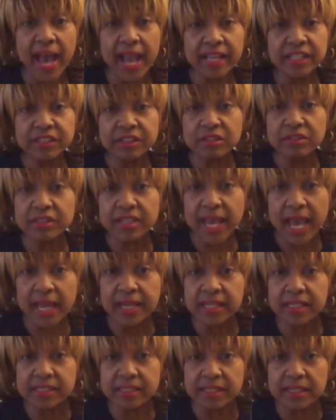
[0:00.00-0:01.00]

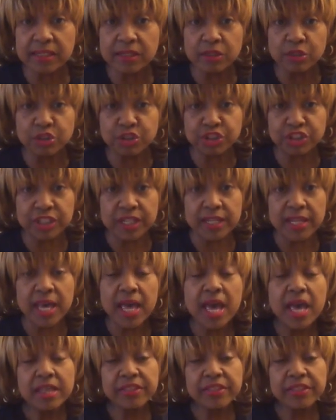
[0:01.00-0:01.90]
isotonic solution.